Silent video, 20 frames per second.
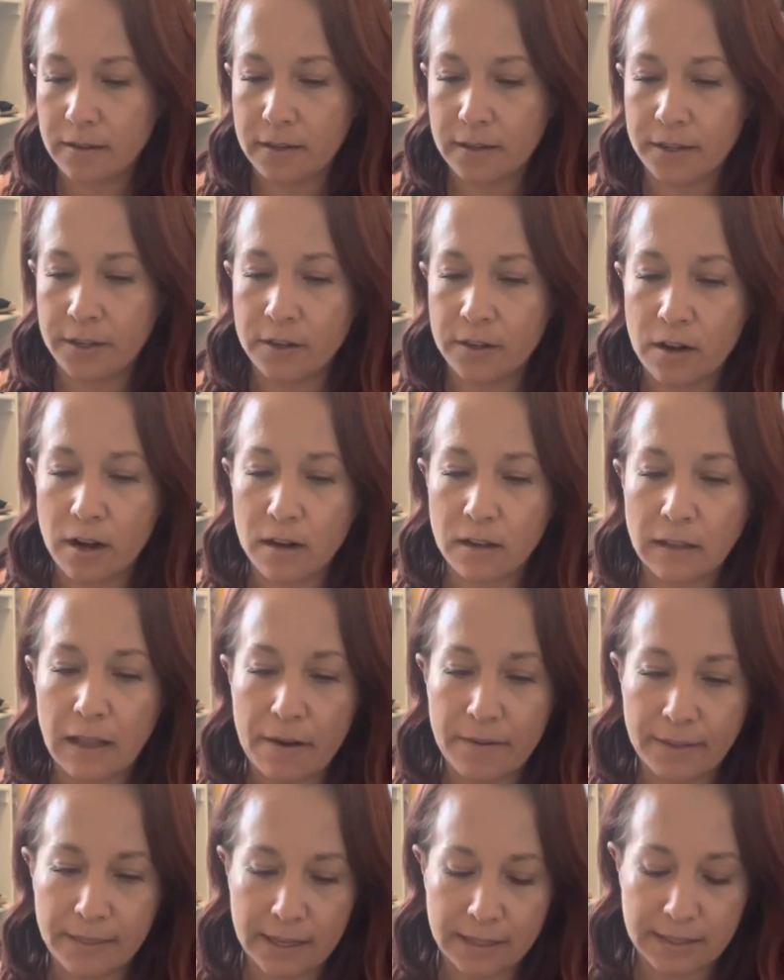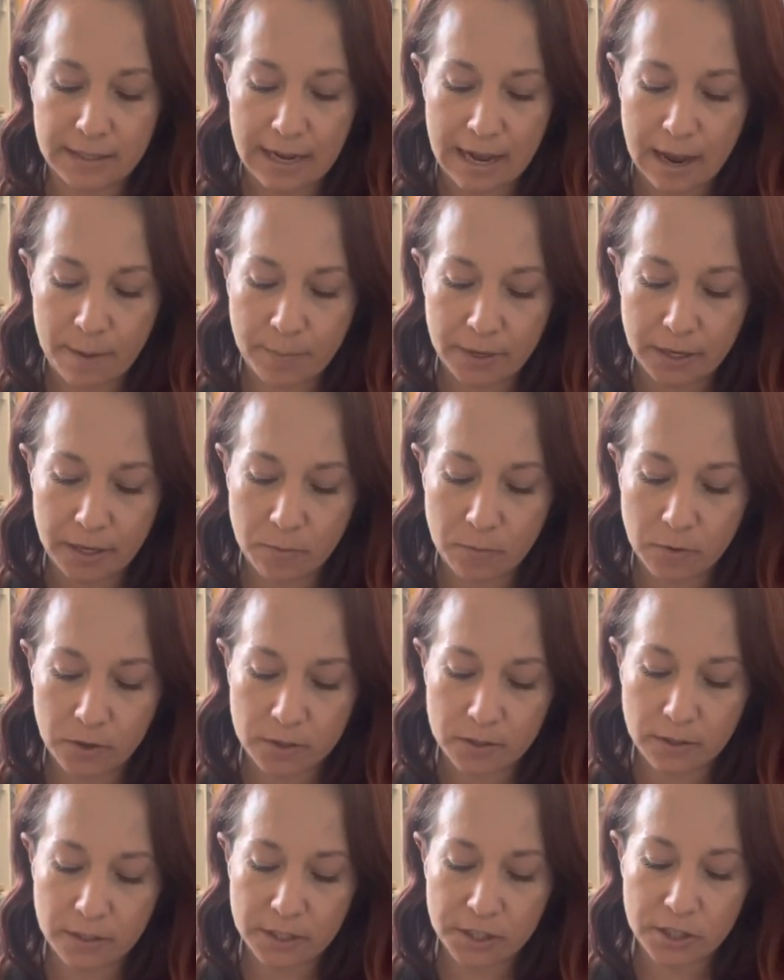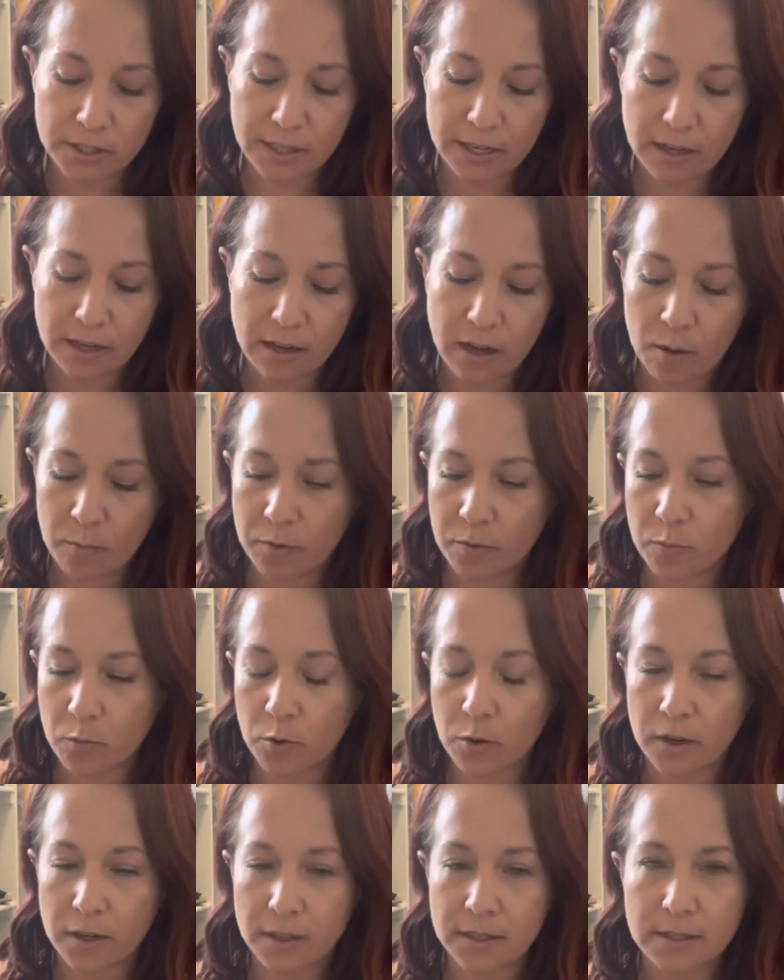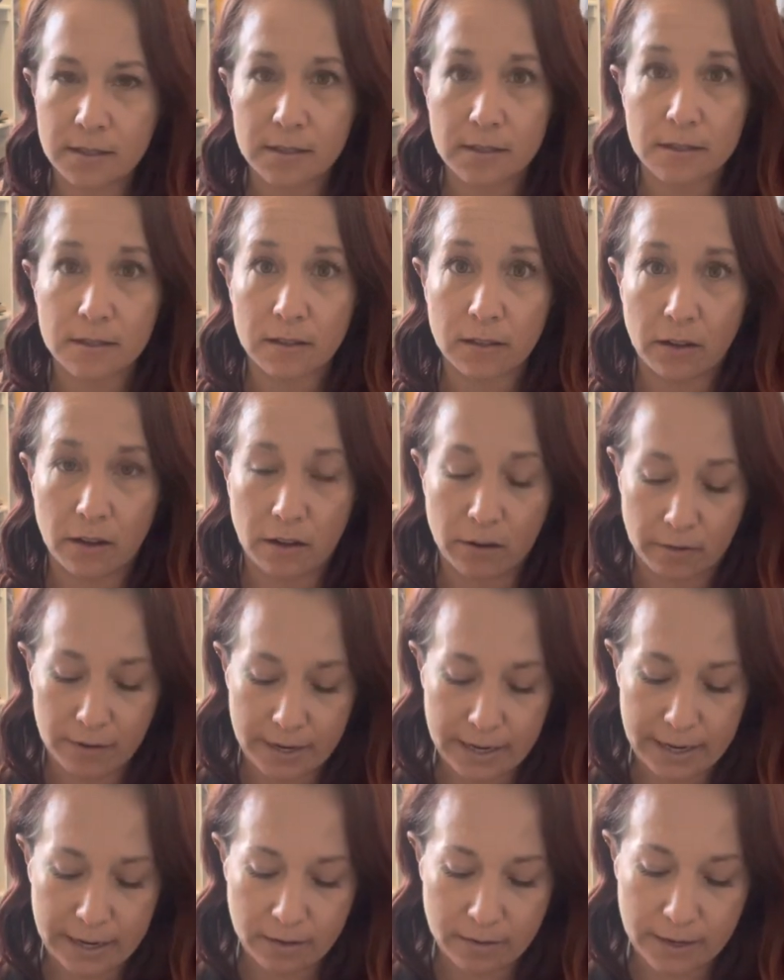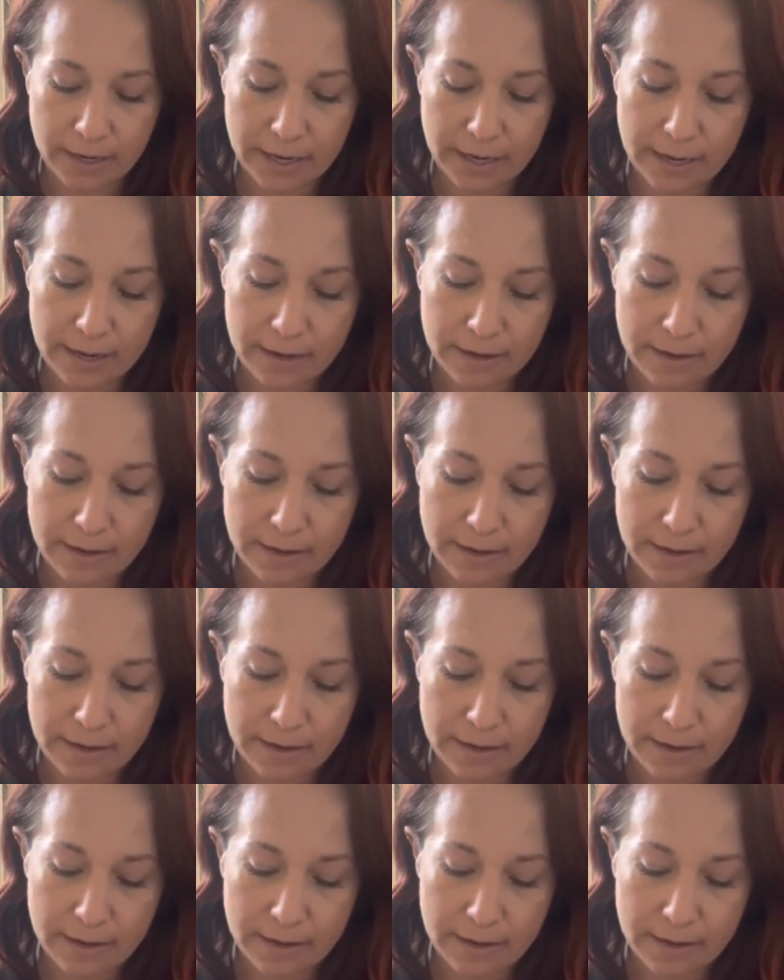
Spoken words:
You're not allowing that to happen anymore. So let's just get a couple more, because this is a long reading already.